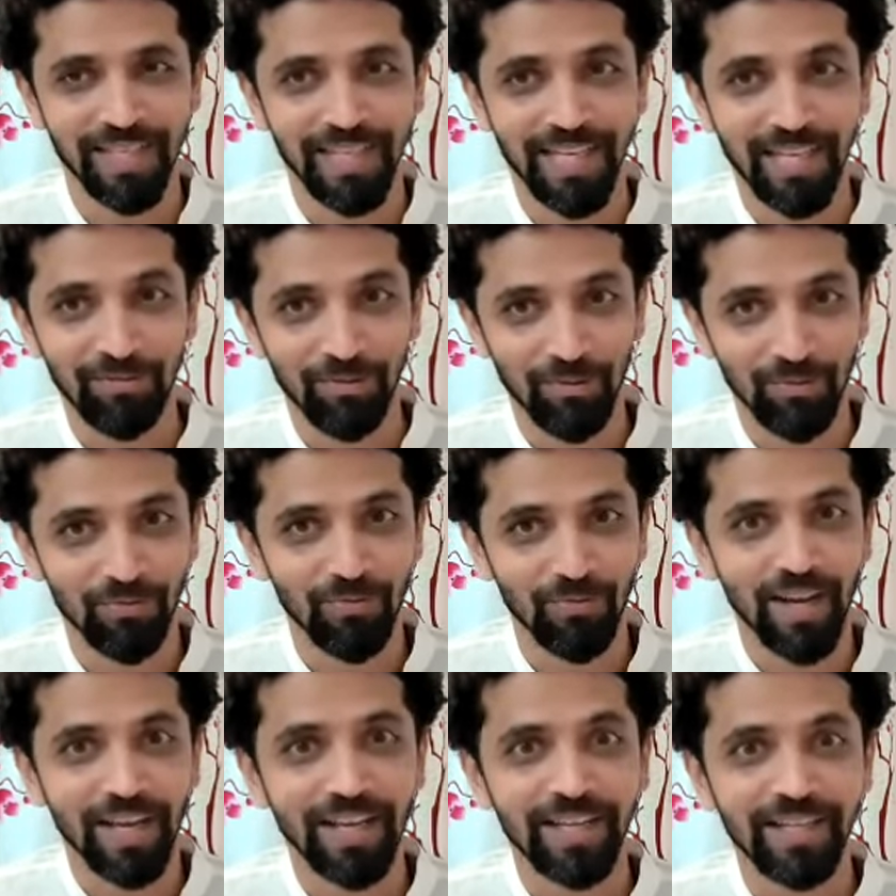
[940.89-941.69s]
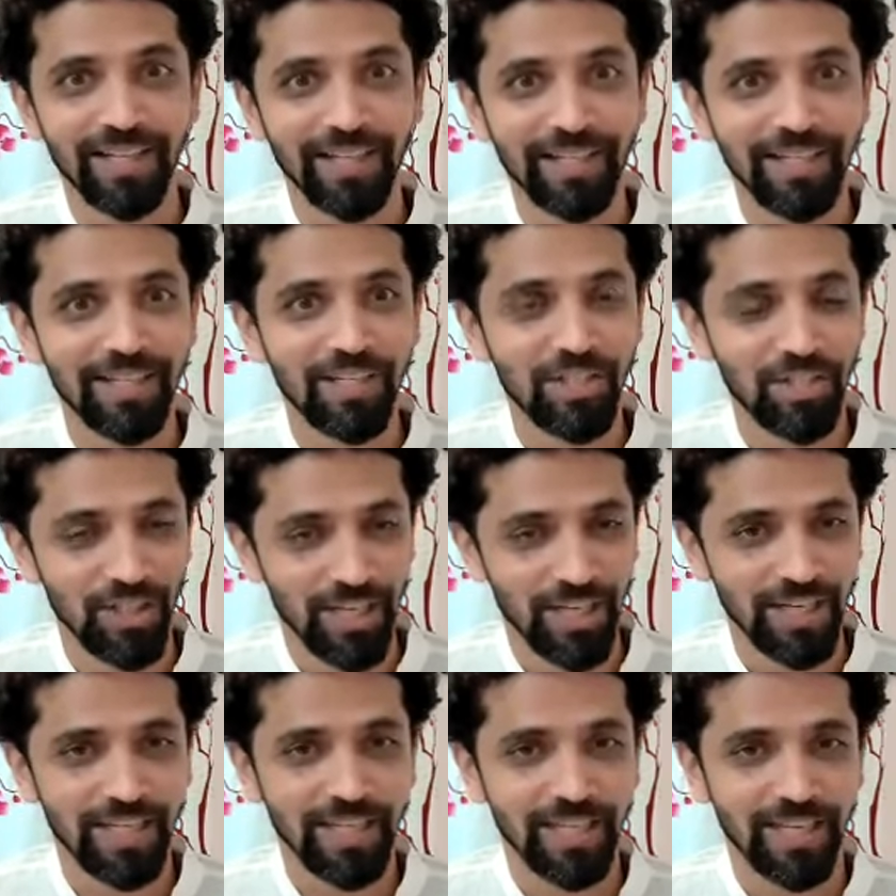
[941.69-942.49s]
If you find it is
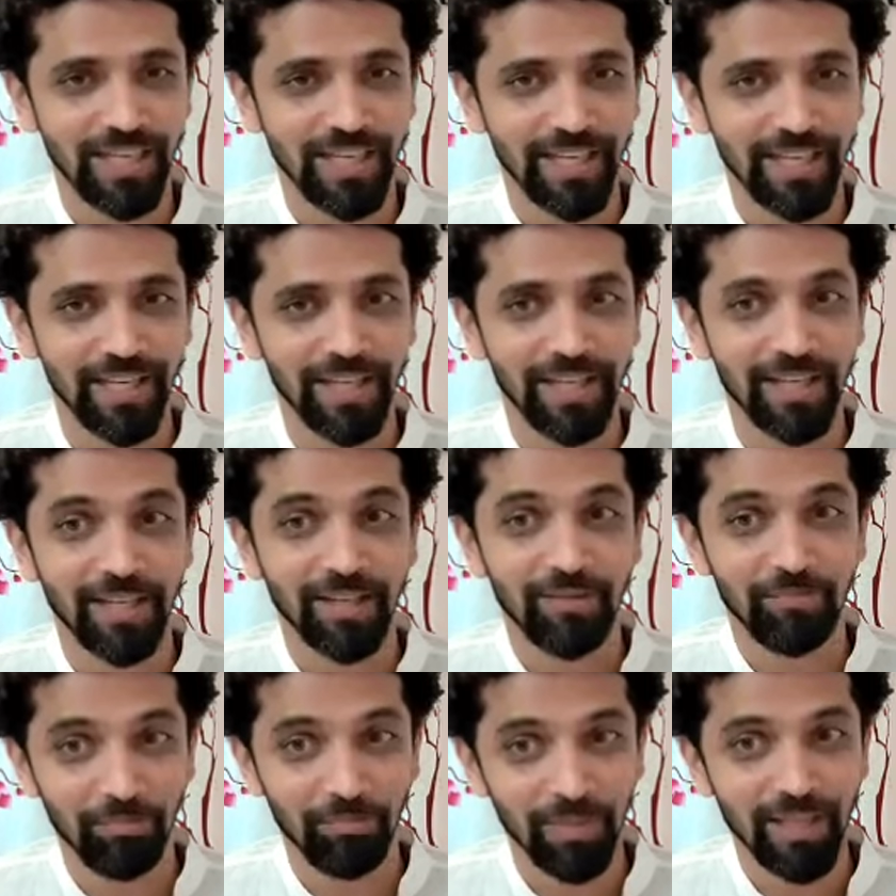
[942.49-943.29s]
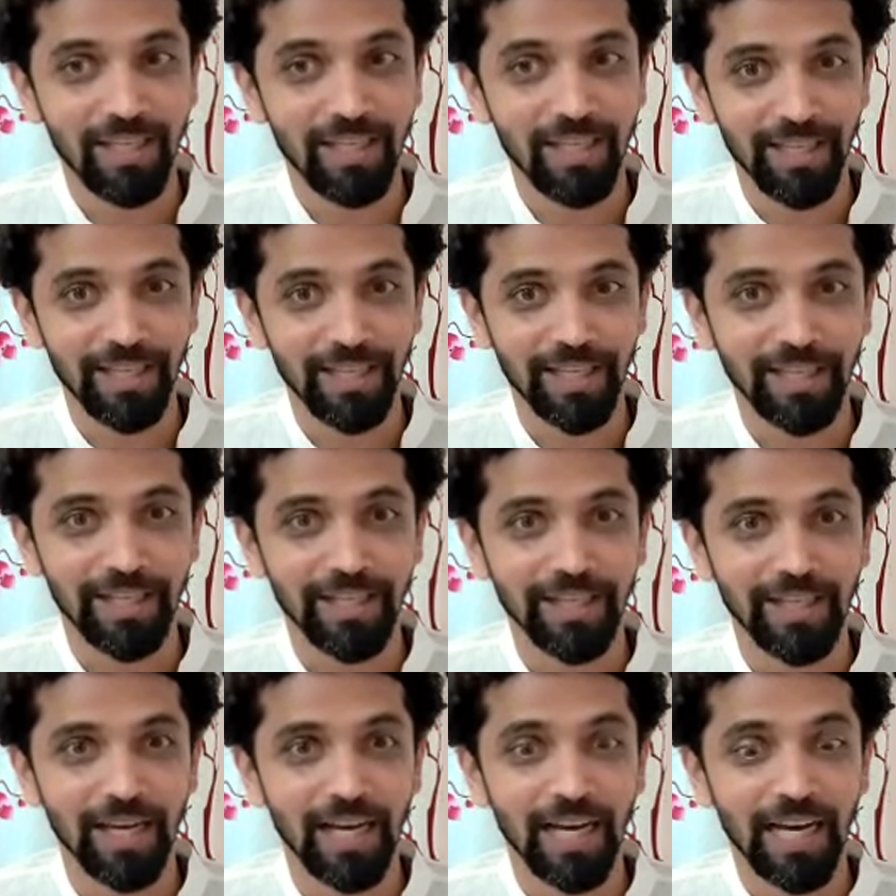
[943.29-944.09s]
shaking,
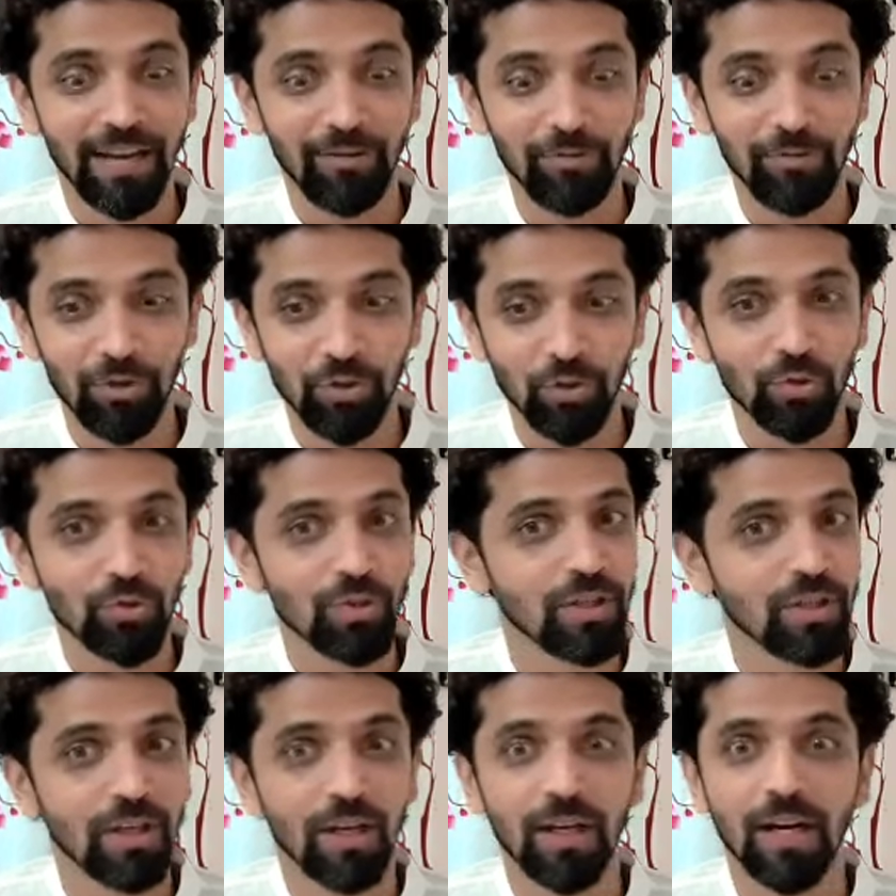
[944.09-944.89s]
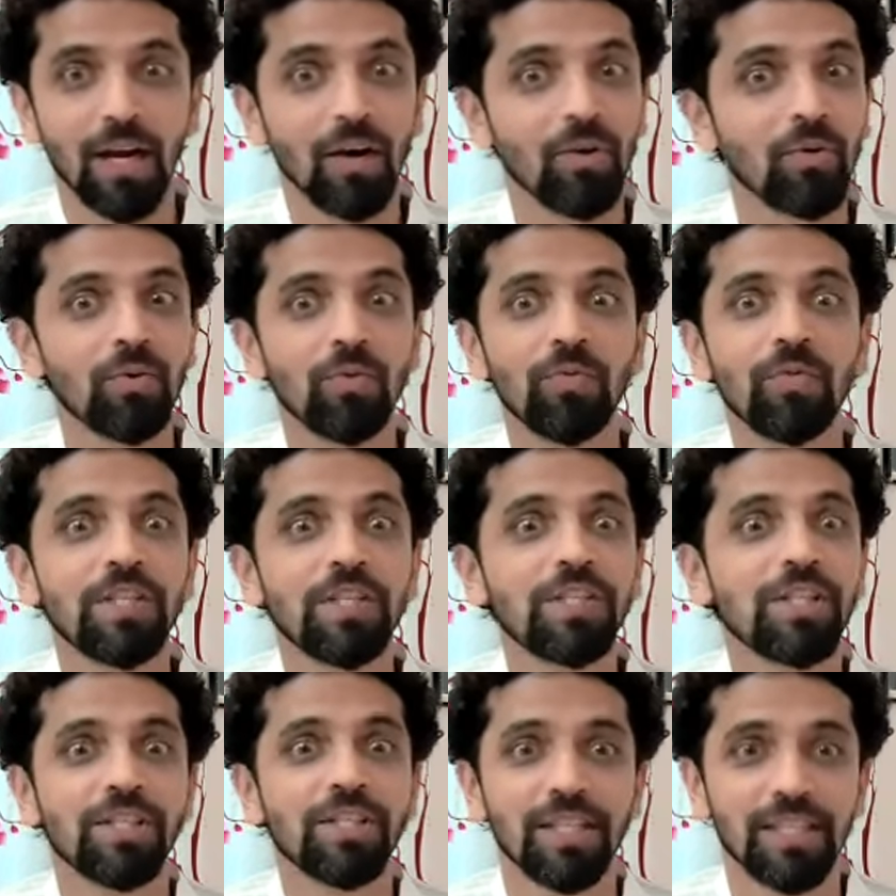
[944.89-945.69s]
meaning I have chosen a ground
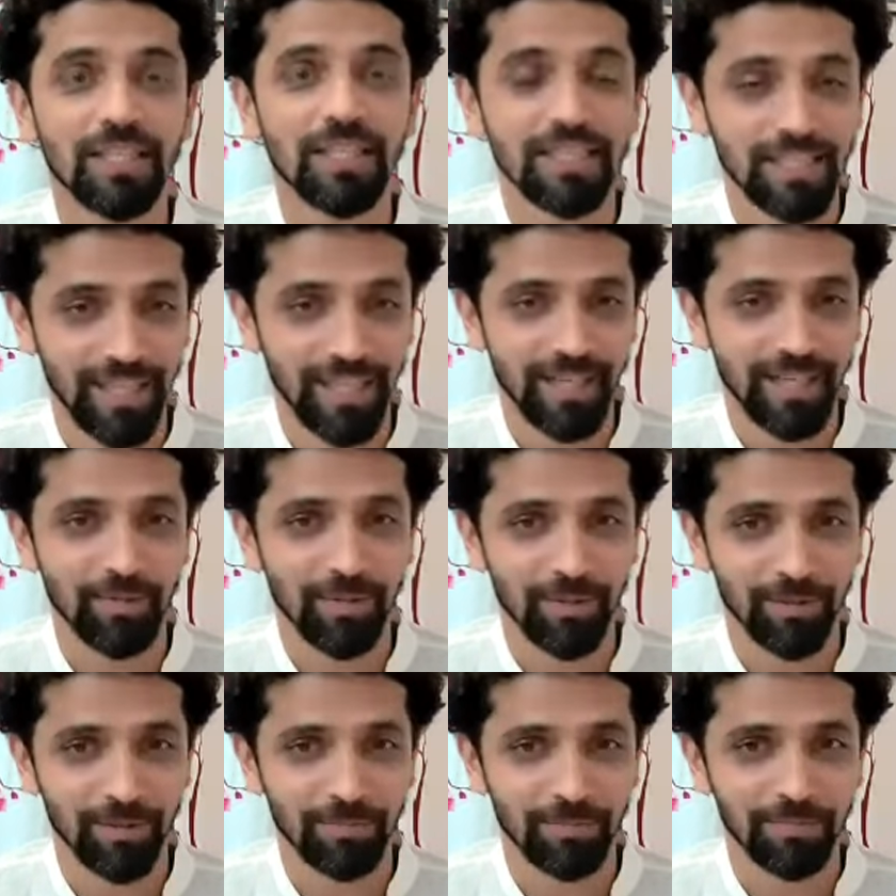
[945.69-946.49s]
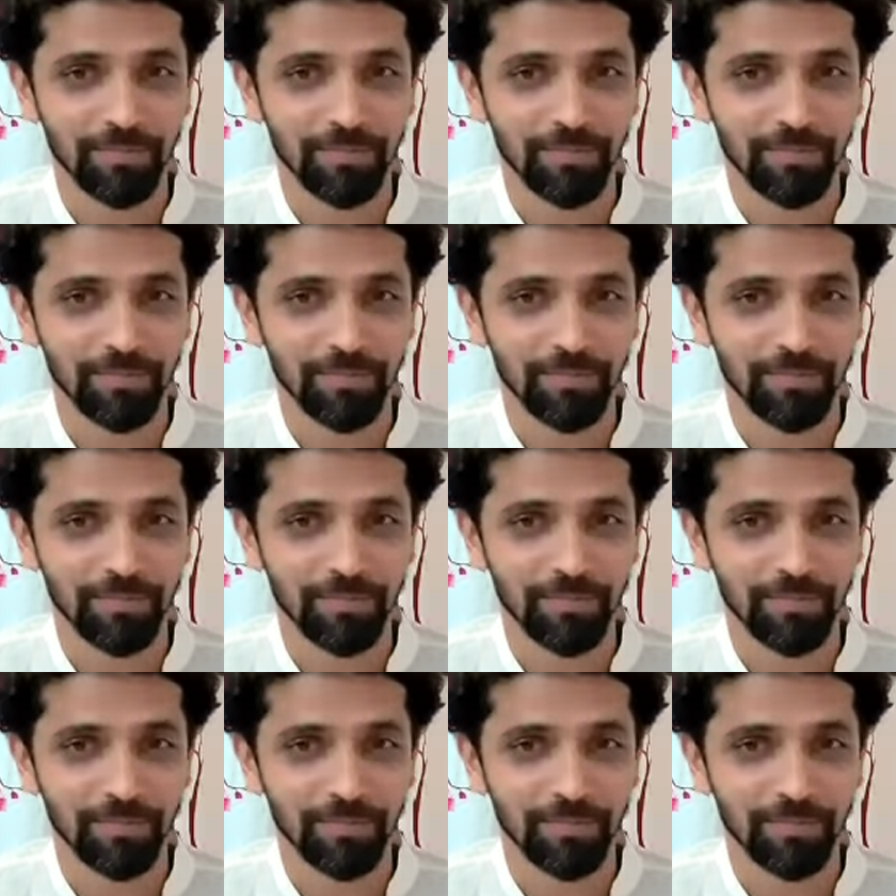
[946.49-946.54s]
which is unstable.